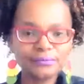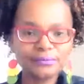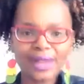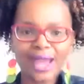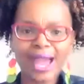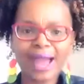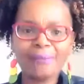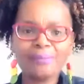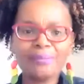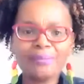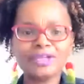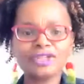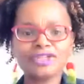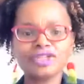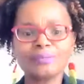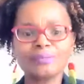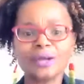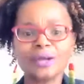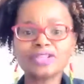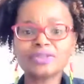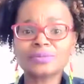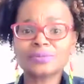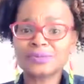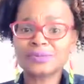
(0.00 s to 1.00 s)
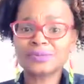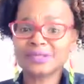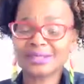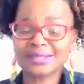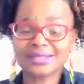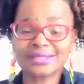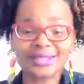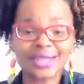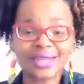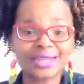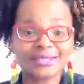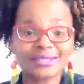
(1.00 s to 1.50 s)
I bid you much
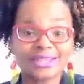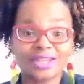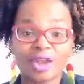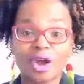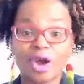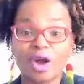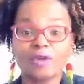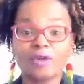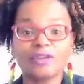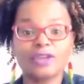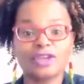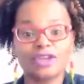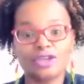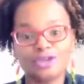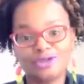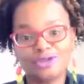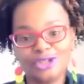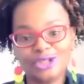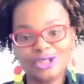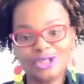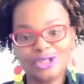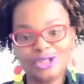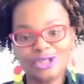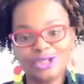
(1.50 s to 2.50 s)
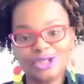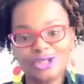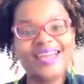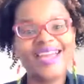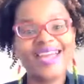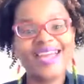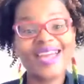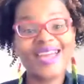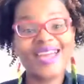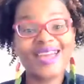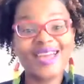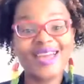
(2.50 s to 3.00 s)
success in all that you do
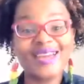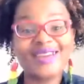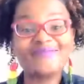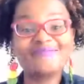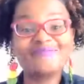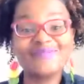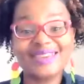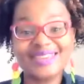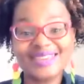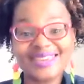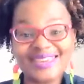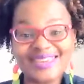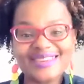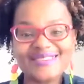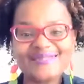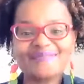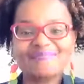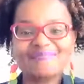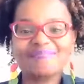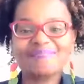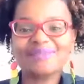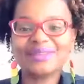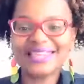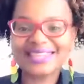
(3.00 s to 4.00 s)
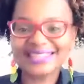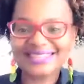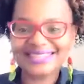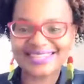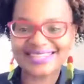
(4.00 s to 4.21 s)
and many blessings.